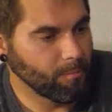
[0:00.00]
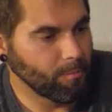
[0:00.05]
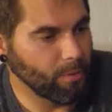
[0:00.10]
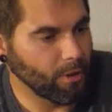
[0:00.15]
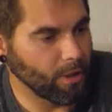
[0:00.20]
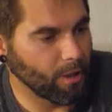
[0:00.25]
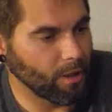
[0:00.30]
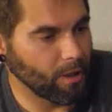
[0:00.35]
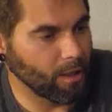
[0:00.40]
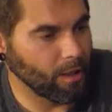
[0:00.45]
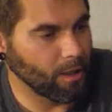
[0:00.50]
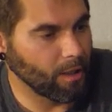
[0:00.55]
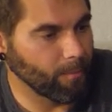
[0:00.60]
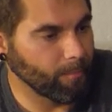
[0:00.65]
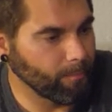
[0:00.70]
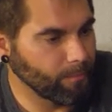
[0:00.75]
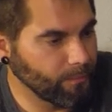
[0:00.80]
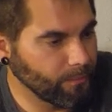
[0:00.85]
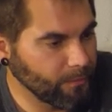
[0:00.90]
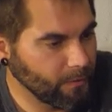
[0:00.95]
But
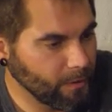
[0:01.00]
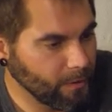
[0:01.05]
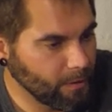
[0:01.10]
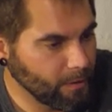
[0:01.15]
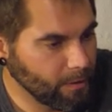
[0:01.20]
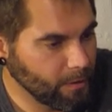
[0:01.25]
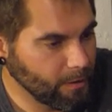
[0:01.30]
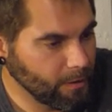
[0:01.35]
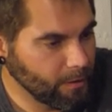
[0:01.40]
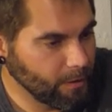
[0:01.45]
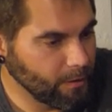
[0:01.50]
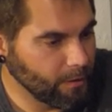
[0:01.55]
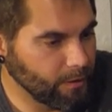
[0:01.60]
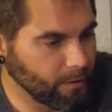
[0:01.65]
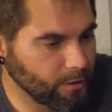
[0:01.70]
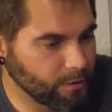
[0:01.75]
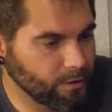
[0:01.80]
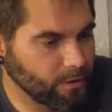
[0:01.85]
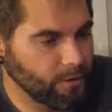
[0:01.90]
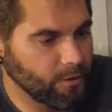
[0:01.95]
um,
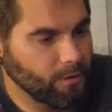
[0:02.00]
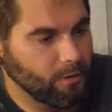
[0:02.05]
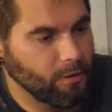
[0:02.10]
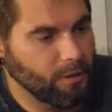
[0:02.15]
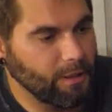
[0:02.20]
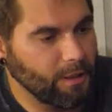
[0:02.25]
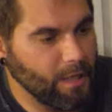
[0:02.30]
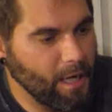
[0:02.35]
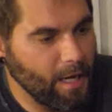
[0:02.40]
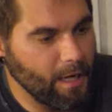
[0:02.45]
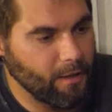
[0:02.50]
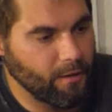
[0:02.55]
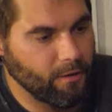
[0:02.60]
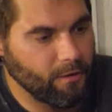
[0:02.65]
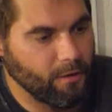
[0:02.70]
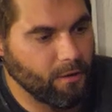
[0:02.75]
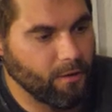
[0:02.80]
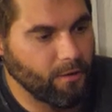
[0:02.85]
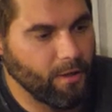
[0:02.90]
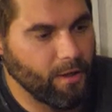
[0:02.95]
there's a little igniter
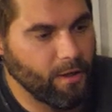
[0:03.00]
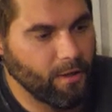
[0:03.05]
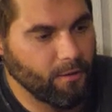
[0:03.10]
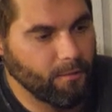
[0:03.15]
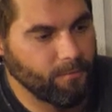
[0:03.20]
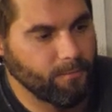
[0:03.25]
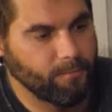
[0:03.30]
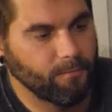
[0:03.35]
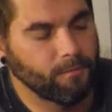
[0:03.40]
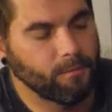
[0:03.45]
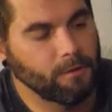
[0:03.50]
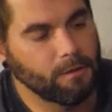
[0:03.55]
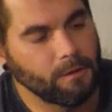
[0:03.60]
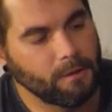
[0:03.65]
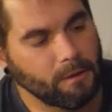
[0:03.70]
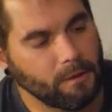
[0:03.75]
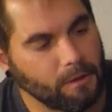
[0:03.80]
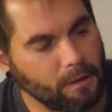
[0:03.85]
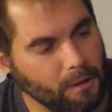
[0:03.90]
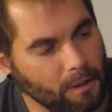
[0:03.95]
on there.
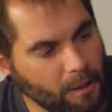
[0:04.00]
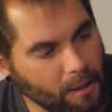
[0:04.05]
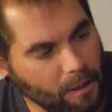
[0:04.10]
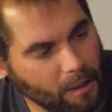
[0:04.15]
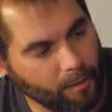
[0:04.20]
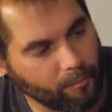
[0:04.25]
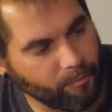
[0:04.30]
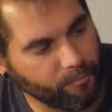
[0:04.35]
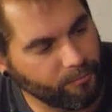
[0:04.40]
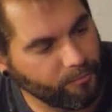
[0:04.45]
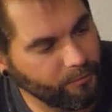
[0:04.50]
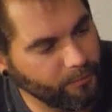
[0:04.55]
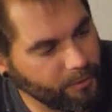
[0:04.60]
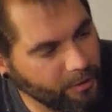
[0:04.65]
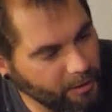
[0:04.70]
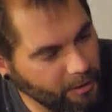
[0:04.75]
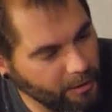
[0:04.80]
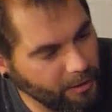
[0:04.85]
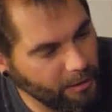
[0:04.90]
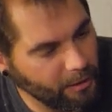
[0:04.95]
Um,
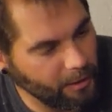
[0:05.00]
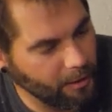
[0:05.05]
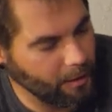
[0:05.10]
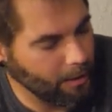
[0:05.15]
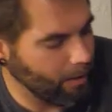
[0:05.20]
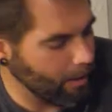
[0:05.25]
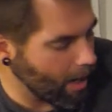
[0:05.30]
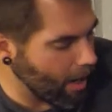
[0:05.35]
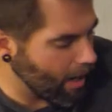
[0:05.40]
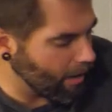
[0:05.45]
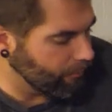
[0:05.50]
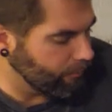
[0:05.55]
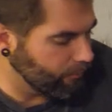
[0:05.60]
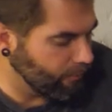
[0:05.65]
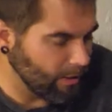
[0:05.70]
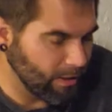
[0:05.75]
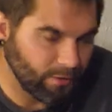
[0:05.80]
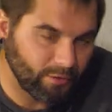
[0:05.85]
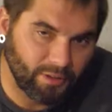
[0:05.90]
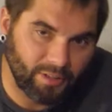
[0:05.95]
I
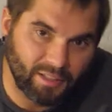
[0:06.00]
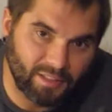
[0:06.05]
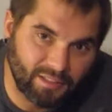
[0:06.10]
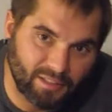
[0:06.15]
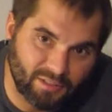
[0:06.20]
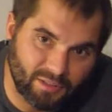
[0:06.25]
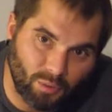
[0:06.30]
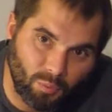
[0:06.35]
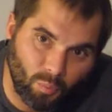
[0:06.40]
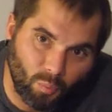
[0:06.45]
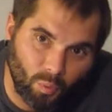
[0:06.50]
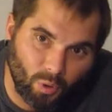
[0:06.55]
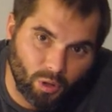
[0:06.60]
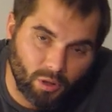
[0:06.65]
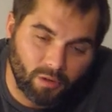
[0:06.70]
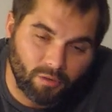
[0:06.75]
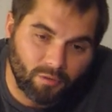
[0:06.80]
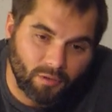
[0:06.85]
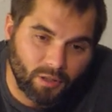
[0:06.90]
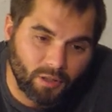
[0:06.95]
found that it doesn't
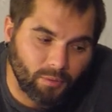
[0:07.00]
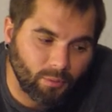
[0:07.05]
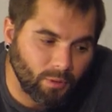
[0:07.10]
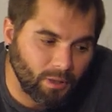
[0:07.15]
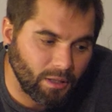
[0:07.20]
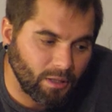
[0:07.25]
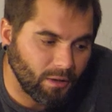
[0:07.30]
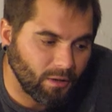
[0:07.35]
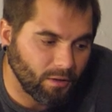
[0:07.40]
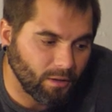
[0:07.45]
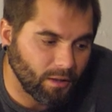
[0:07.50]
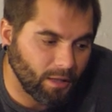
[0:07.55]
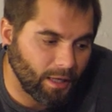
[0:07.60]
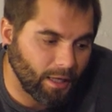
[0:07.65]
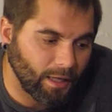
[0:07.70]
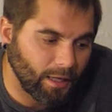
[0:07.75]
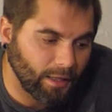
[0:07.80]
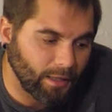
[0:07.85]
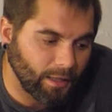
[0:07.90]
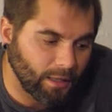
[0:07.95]
work very well
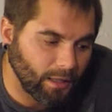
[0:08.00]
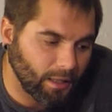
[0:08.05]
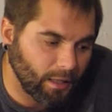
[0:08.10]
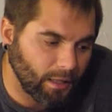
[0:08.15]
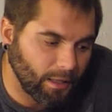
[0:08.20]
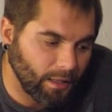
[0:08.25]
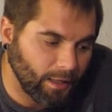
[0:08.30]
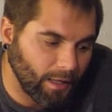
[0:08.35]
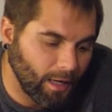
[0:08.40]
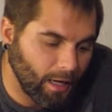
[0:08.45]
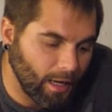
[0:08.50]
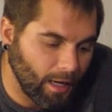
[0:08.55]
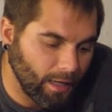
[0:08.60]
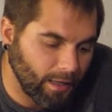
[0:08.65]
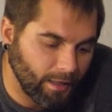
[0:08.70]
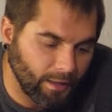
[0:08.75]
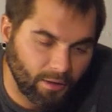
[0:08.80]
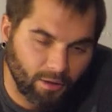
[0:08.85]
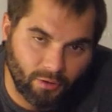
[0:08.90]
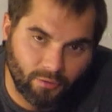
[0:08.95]
at
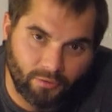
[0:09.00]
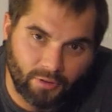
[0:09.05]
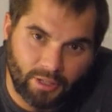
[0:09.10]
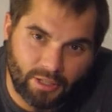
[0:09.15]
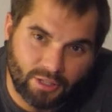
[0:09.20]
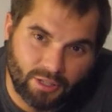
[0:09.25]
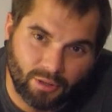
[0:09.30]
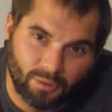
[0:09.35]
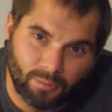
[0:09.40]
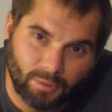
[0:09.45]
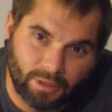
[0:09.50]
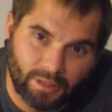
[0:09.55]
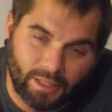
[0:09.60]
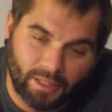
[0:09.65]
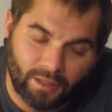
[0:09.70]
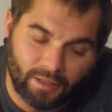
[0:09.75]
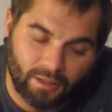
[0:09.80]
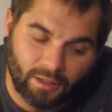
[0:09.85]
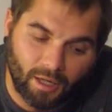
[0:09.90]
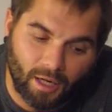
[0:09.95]
high elevation when
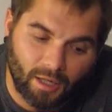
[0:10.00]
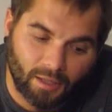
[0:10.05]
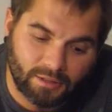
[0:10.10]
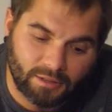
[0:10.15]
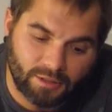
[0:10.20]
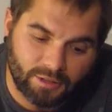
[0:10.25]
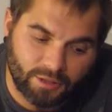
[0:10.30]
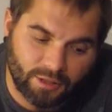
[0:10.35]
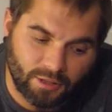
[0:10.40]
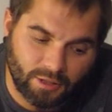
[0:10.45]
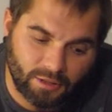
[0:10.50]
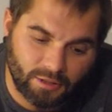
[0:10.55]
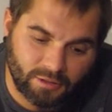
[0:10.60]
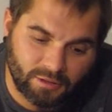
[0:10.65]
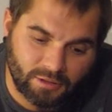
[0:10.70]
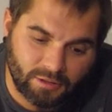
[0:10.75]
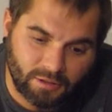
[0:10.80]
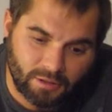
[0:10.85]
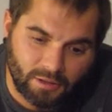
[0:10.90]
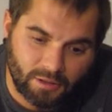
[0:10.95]
the oxygen
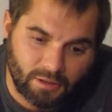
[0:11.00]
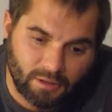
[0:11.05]
is